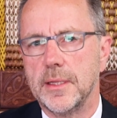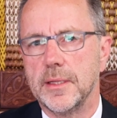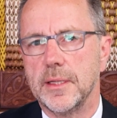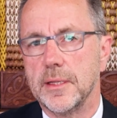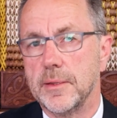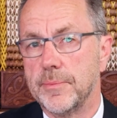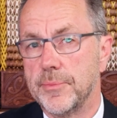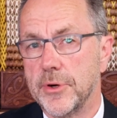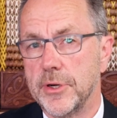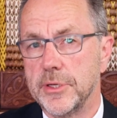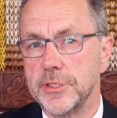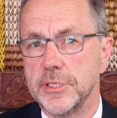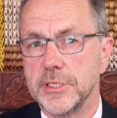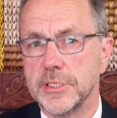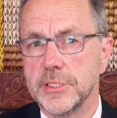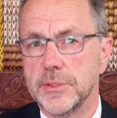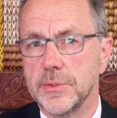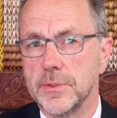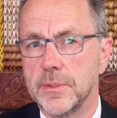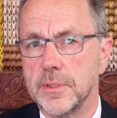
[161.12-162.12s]
that the
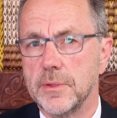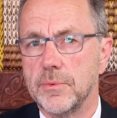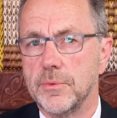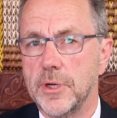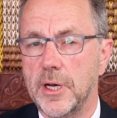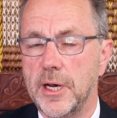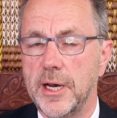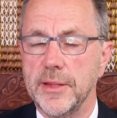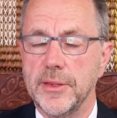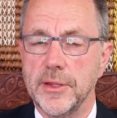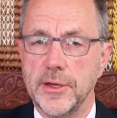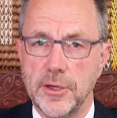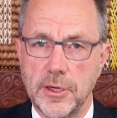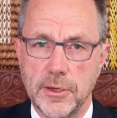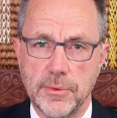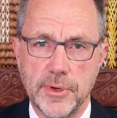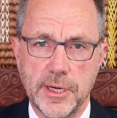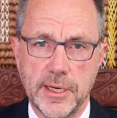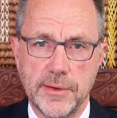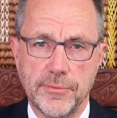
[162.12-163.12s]
projects were either
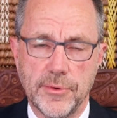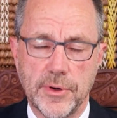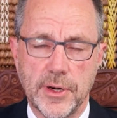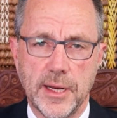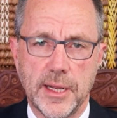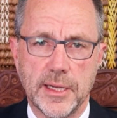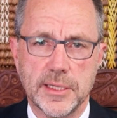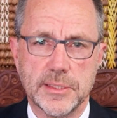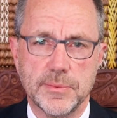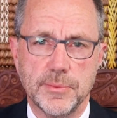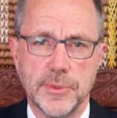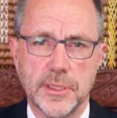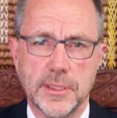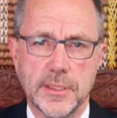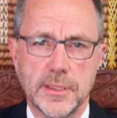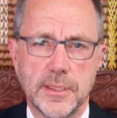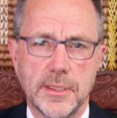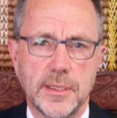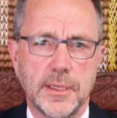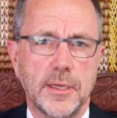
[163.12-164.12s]
not ready for announcement
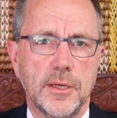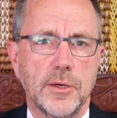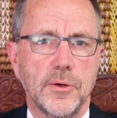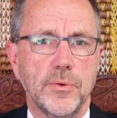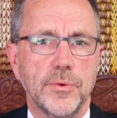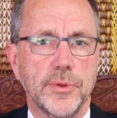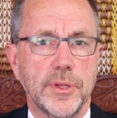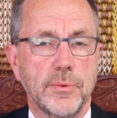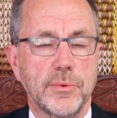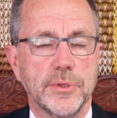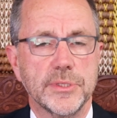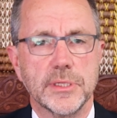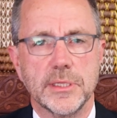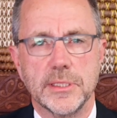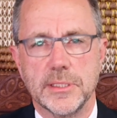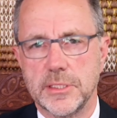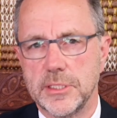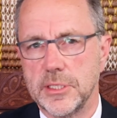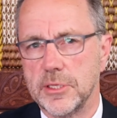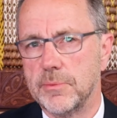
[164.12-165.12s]
or there was
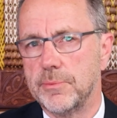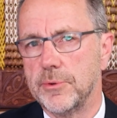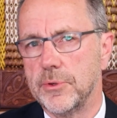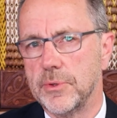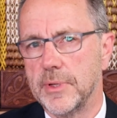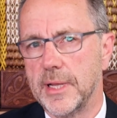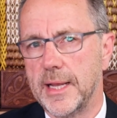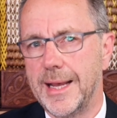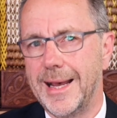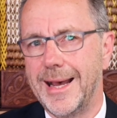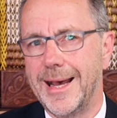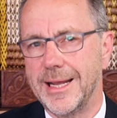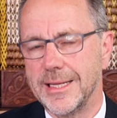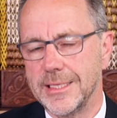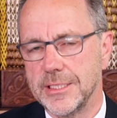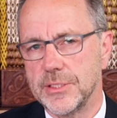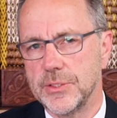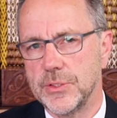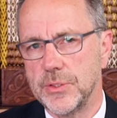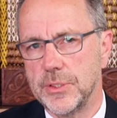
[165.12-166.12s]
considerable
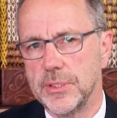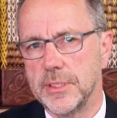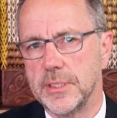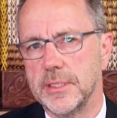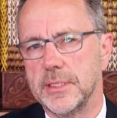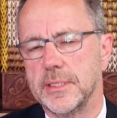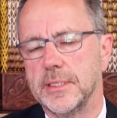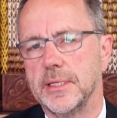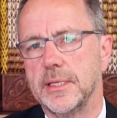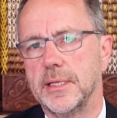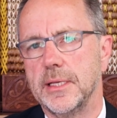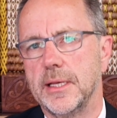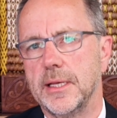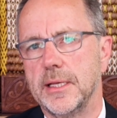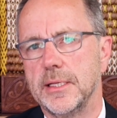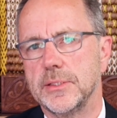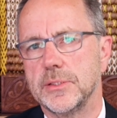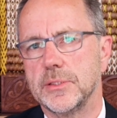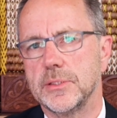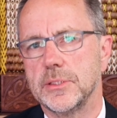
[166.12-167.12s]
uncertainty
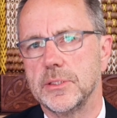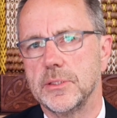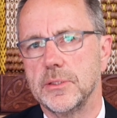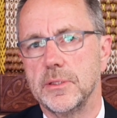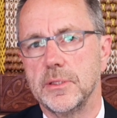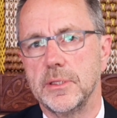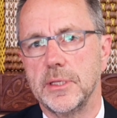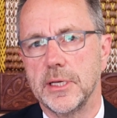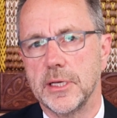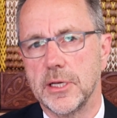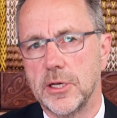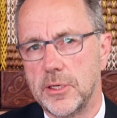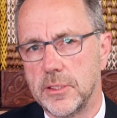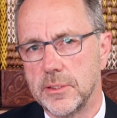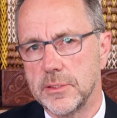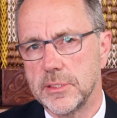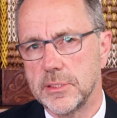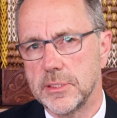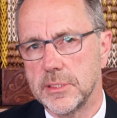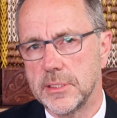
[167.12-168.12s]
as to their
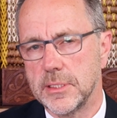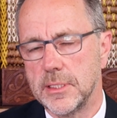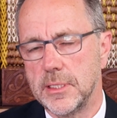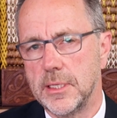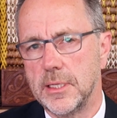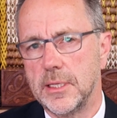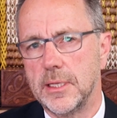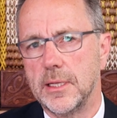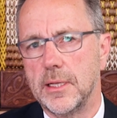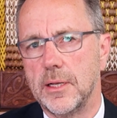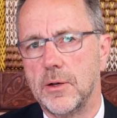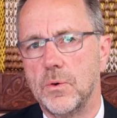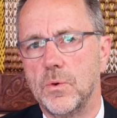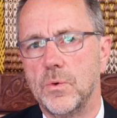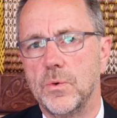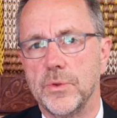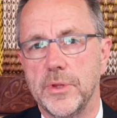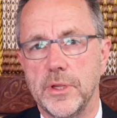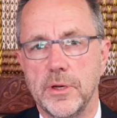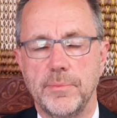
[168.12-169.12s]
costs
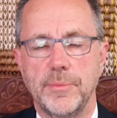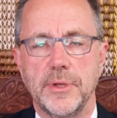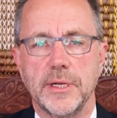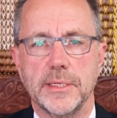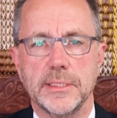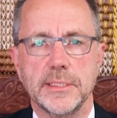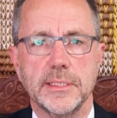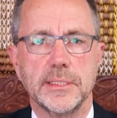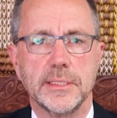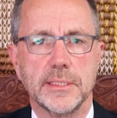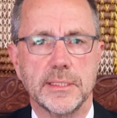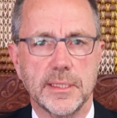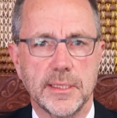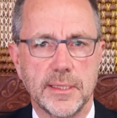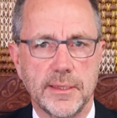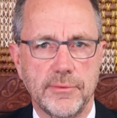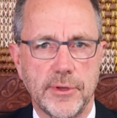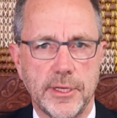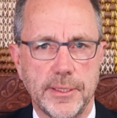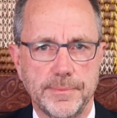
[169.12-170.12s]
or their ability to
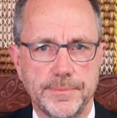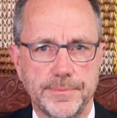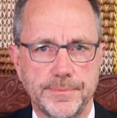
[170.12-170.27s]
deliver.